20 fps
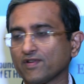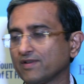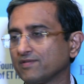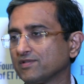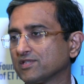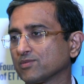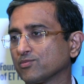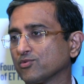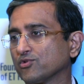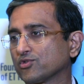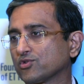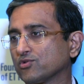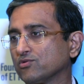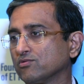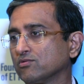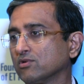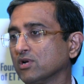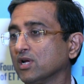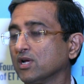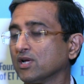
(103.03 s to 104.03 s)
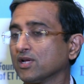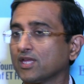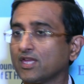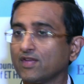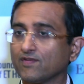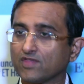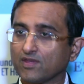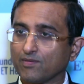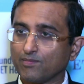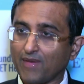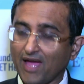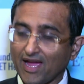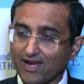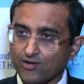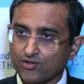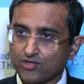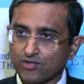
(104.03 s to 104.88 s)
Are we supposed to give them back